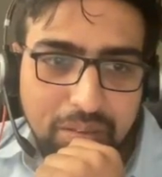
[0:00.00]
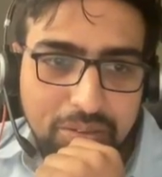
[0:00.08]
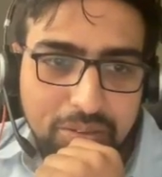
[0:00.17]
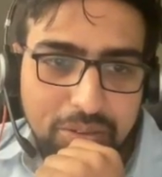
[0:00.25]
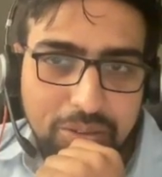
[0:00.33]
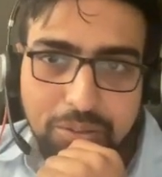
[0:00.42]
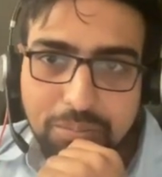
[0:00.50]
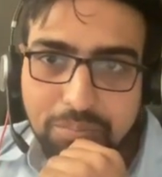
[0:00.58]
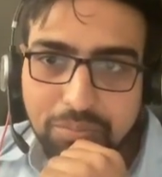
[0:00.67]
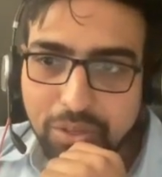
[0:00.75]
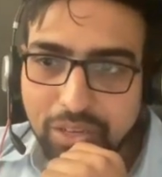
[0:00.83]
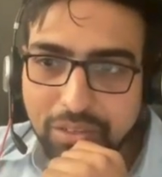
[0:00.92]
So
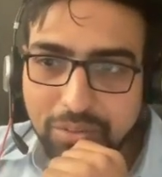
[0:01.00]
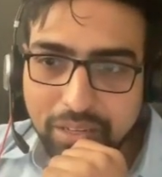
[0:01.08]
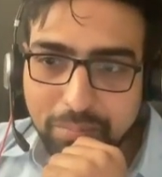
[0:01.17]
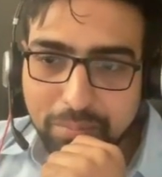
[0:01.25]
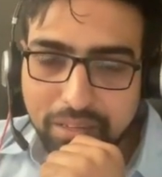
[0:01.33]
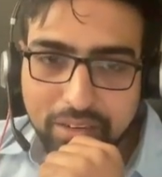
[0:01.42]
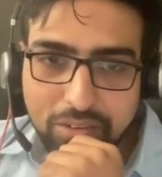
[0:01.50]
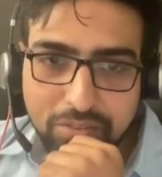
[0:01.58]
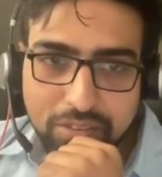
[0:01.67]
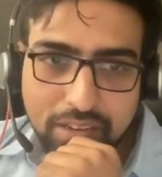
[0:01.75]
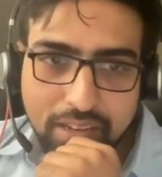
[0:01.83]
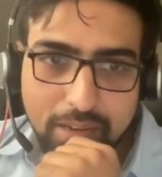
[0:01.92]
yeah, you can play around
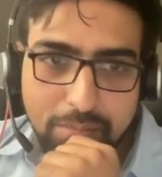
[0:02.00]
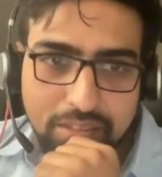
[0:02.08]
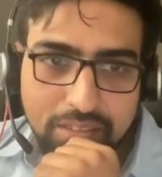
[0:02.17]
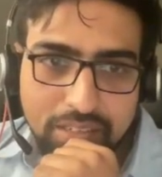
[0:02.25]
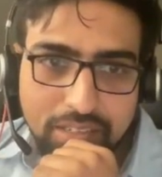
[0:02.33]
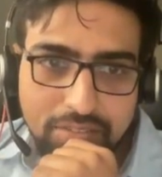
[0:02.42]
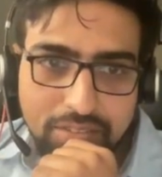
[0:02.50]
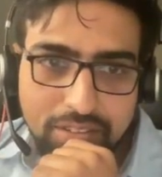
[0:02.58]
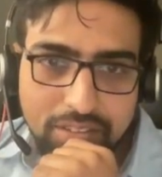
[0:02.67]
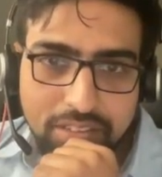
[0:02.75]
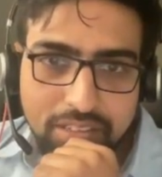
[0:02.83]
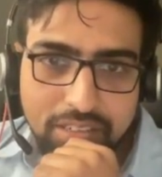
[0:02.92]
with the lab instance
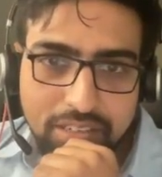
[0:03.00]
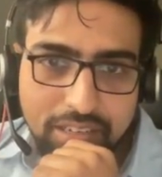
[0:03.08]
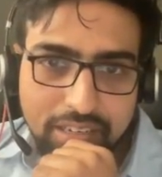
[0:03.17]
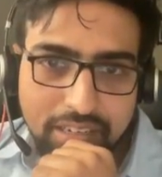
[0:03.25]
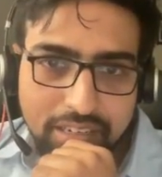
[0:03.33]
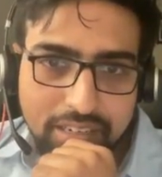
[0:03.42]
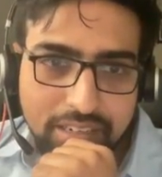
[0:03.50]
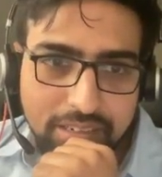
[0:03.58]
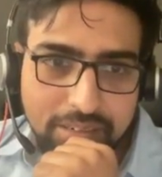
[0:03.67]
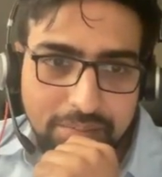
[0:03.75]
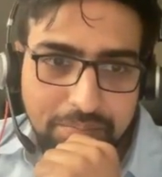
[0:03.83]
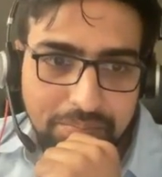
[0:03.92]
further, and
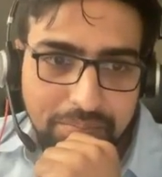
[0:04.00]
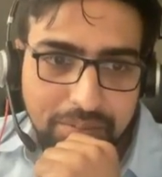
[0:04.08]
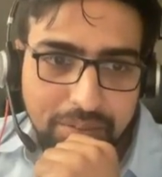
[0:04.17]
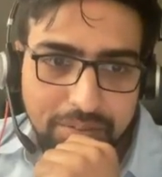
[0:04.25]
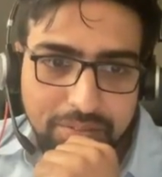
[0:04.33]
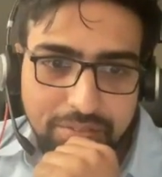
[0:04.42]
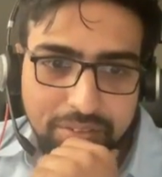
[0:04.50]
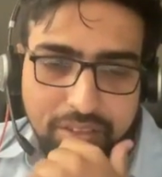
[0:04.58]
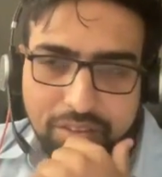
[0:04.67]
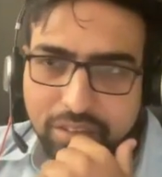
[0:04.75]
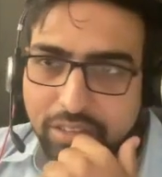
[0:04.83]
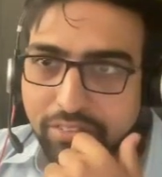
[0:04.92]

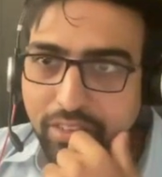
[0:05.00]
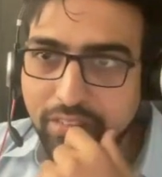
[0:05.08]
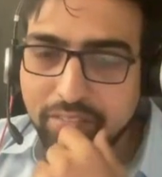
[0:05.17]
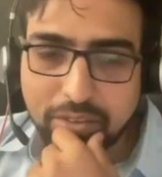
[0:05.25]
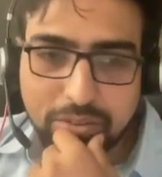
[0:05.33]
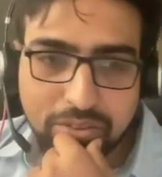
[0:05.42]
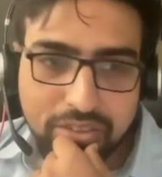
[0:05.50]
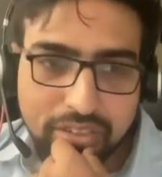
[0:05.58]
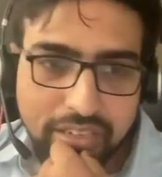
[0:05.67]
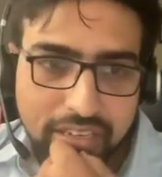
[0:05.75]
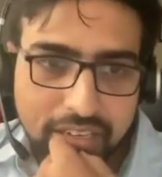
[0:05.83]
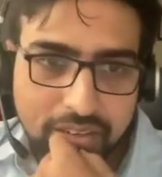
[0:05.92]
you can feel free to
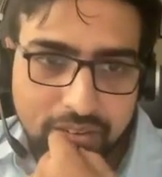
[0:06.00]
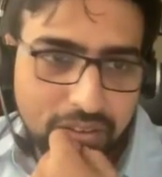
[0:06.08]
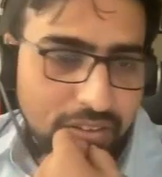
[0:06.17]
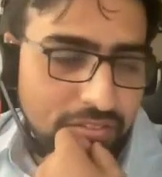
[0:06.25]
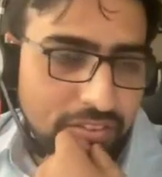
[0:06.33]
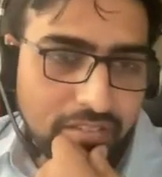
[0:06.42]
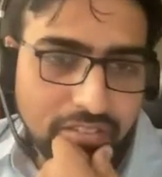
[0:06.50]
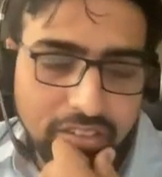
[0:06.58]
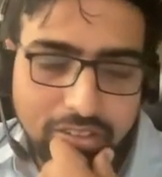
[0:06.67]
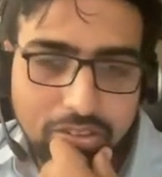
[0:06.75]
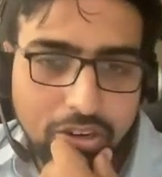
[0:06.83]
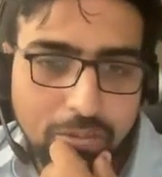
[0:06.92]
stay or feel
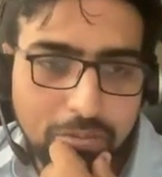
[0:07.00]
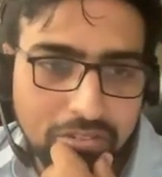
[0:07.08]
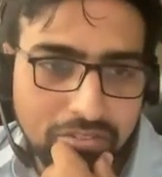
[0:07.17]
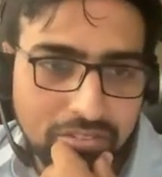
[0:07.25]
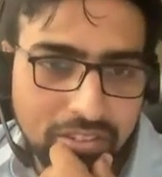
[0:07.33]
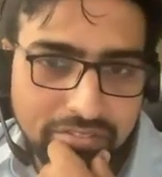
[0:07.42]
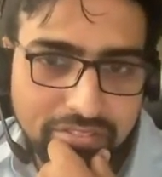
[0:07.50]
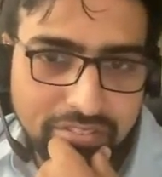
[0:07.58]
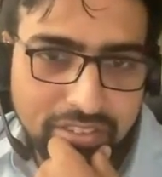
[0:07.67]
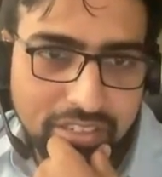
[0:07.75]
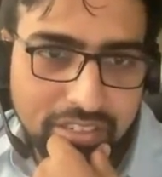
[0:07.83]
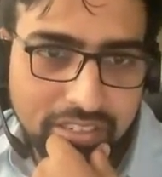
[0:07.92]
free to drop off
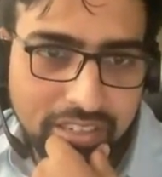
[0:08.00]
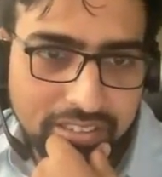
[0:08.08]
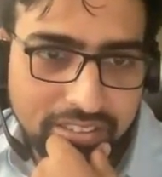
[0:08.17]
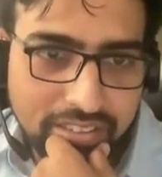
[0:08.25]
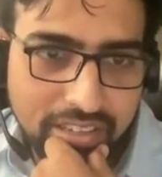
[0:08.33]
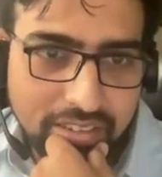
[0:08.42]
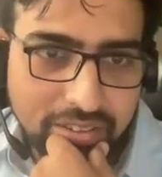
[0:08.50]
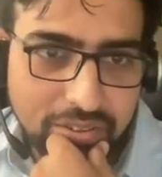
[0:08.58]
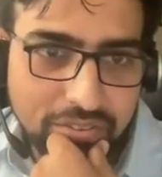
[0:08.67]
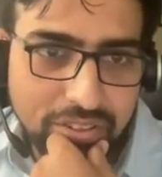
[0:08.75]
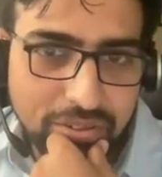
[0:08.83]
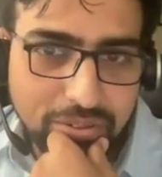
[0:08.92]
if in case, yeah,
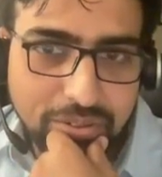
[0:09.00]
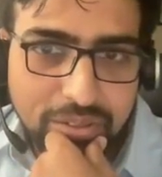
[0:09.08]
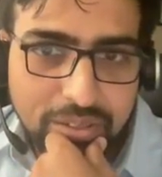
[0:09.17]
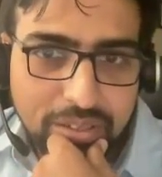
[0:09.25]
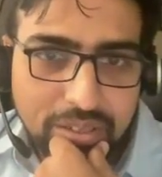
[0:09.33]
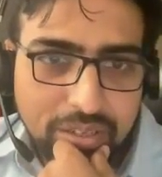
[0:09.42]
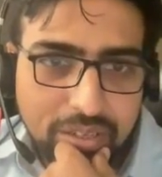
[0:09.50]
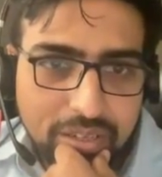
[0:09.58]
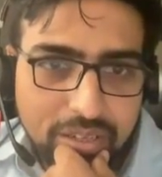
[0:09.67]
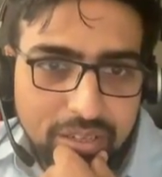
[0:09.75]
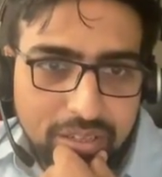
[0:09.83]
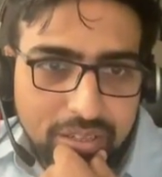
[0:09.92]
you want to,
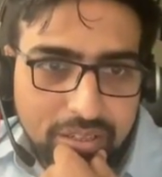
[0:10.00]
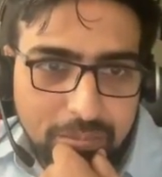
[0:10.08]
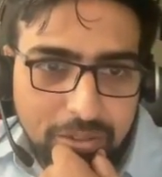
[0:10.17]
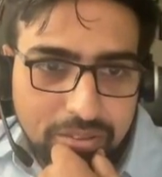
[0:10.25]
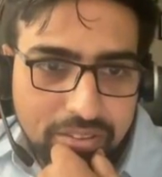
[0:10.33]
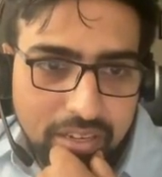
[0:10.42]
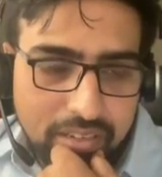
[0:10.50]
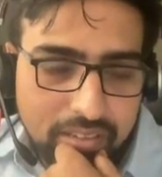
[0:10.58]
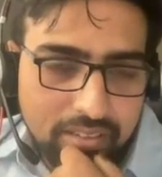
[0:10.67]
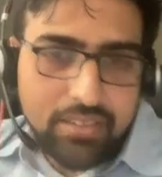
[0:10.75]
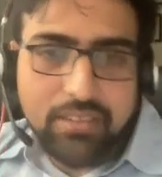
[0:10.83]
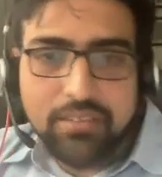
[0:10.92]
because the
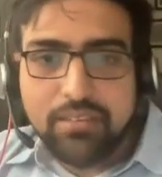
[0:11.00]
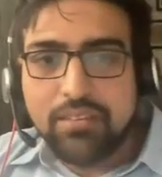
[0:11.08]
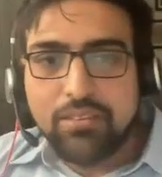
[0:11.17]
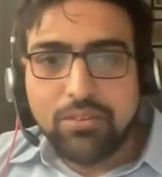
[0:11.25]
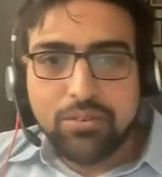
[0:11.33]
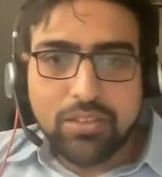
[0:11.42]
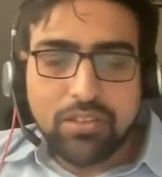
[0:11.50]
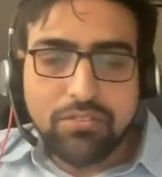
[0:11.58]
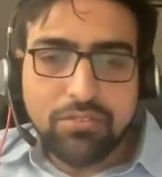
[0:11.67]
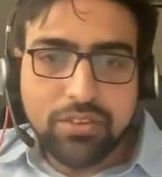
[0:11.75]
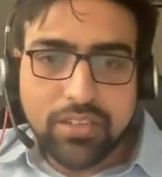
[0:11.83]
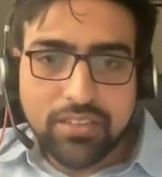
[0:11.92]
those are
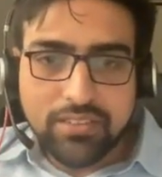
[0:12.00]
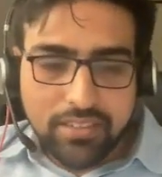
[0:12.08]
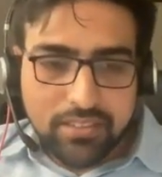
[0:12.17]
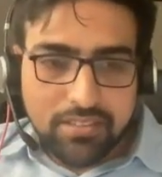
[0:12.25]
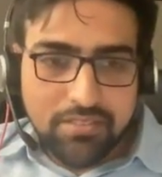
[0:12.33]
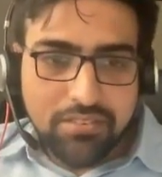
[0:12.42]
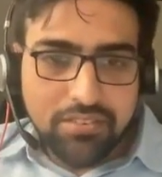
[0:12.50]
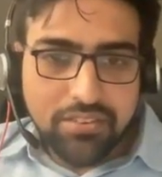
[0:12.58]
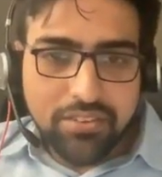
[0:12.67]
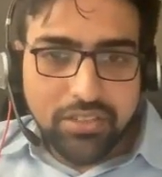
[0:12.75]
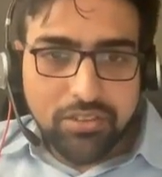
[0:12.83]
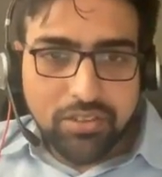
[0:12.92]
the four exercises we
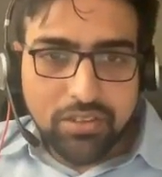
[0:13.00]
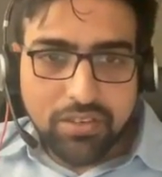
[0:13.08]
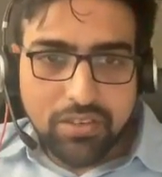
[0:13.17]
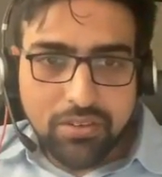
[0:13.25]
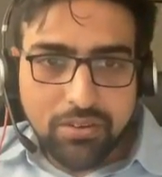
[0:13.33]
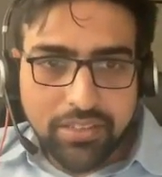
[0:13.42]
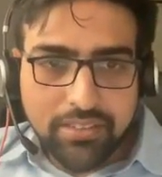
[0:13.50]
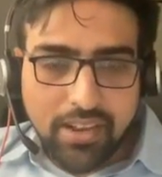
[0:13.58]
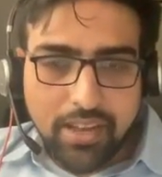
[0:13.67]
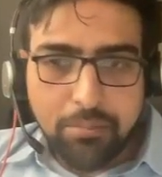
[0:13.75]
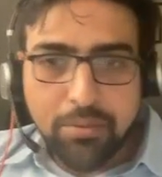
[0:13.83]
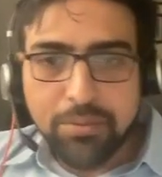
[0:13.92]
were going to cover in today's
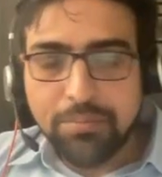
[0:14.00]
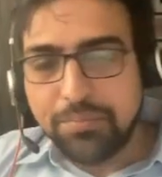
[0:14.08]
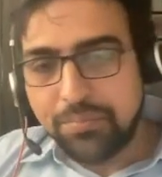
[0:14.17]
lab.